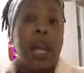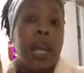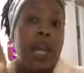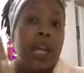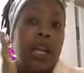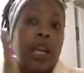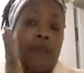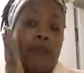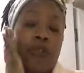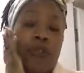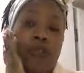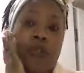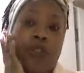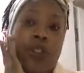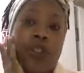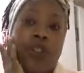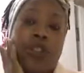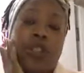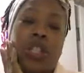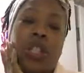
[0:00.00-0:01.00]
And if you
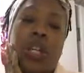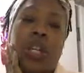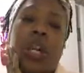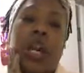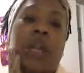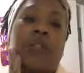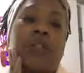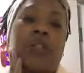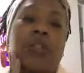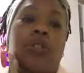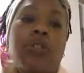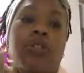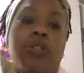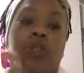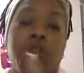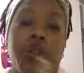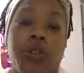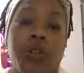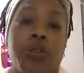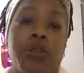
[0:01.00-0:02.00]
feel your skin after
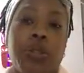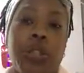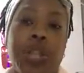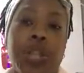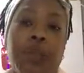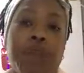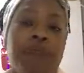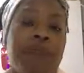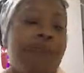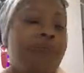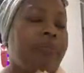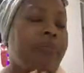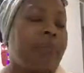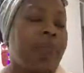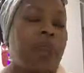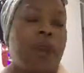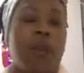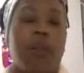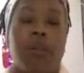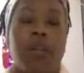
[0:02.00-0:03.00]
you use it,
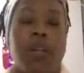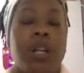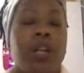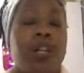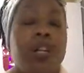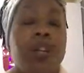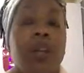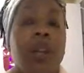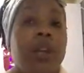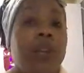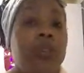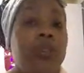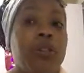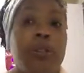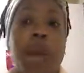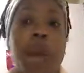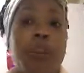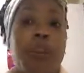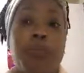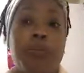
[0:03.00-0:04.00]

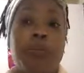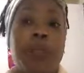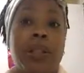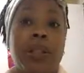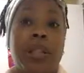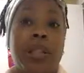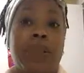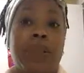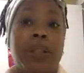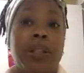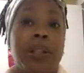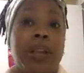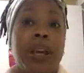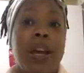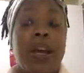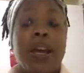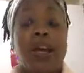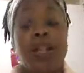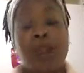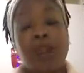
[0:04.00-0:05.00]
you're not going to believe it.
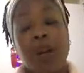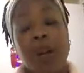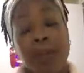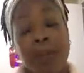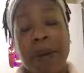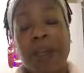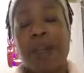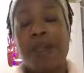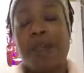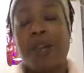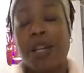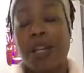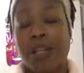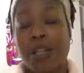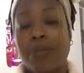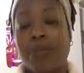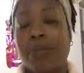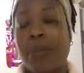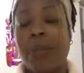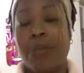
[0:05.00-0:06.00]
Because one of my
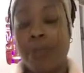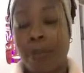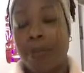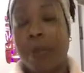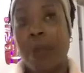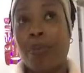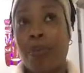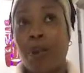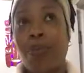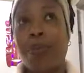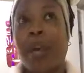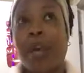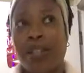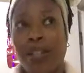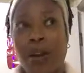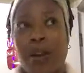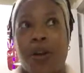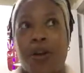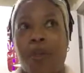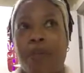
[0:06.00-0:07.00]
friends, when my
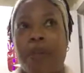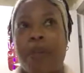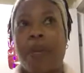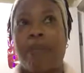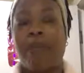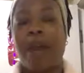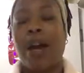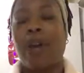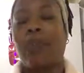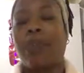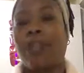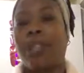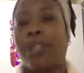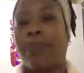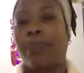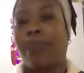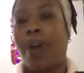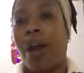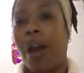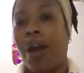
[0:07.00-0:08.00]
roommate told me about
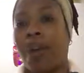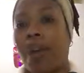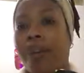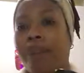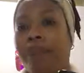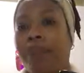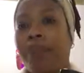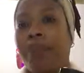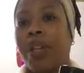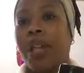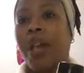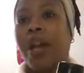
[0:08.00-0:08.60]
this product,